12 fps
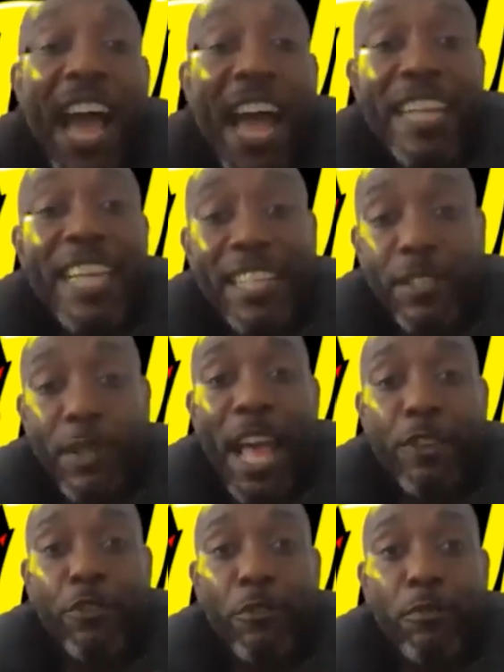and that's how
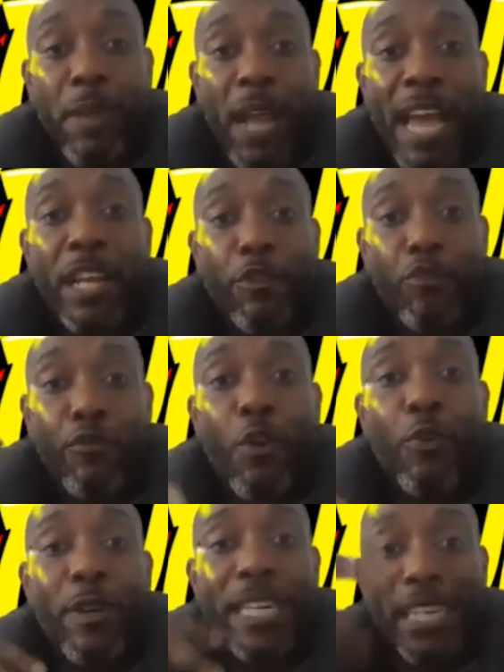you kind of
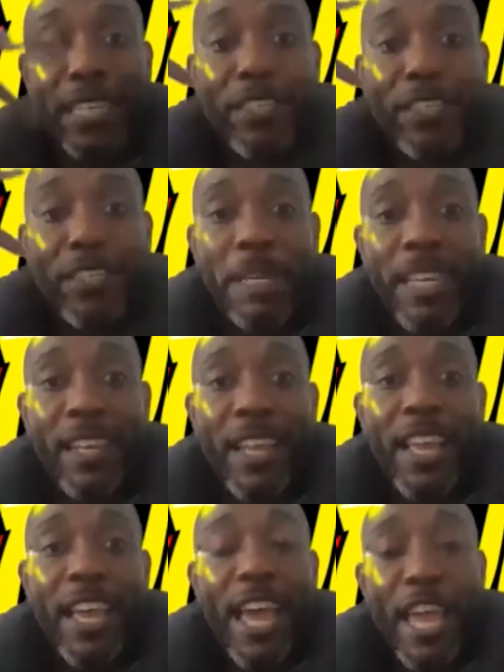grow into being
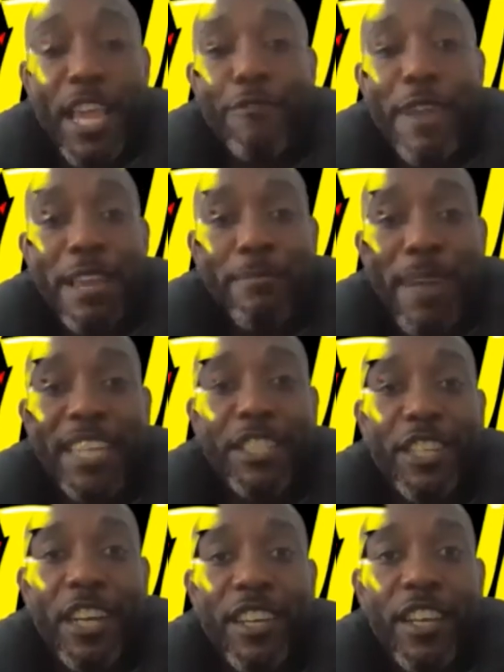a great
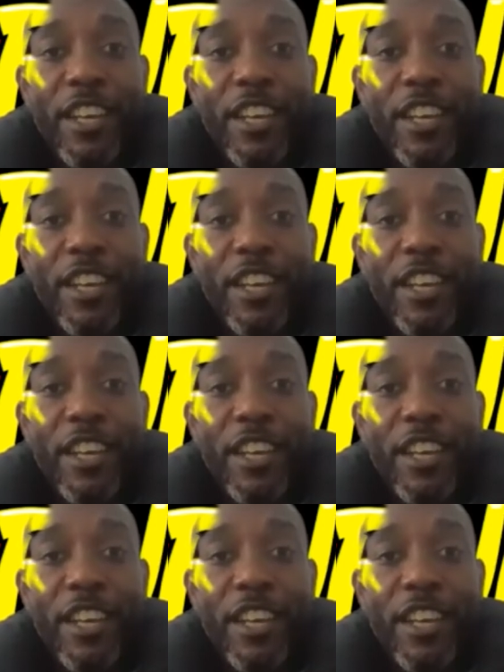manager.